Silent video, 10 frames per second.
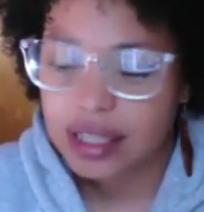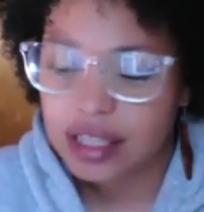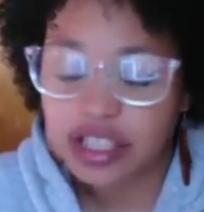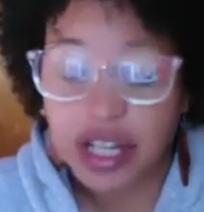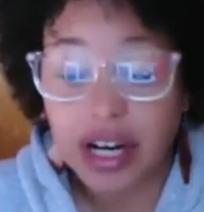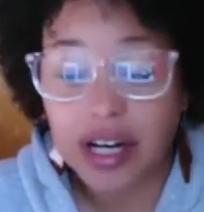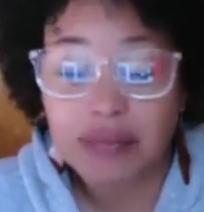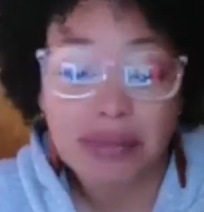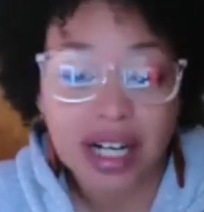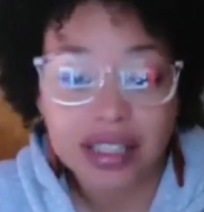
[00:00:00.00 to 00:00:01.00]
share
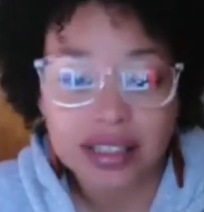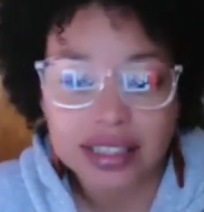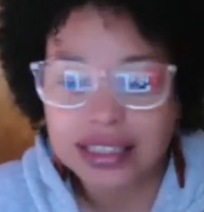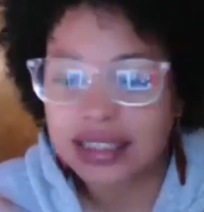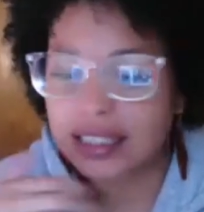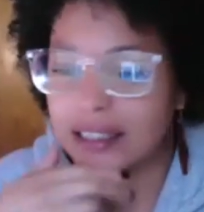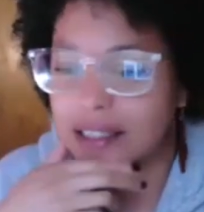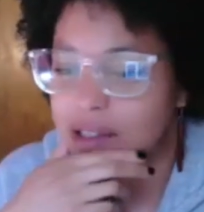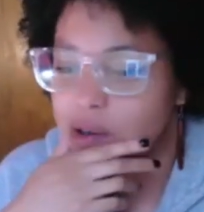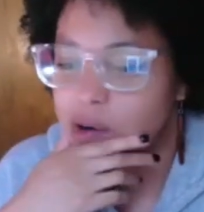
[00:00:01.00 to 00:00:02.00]
and model is
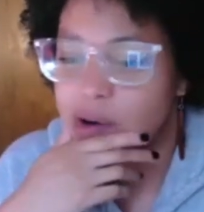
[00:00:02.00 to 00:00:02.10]
like,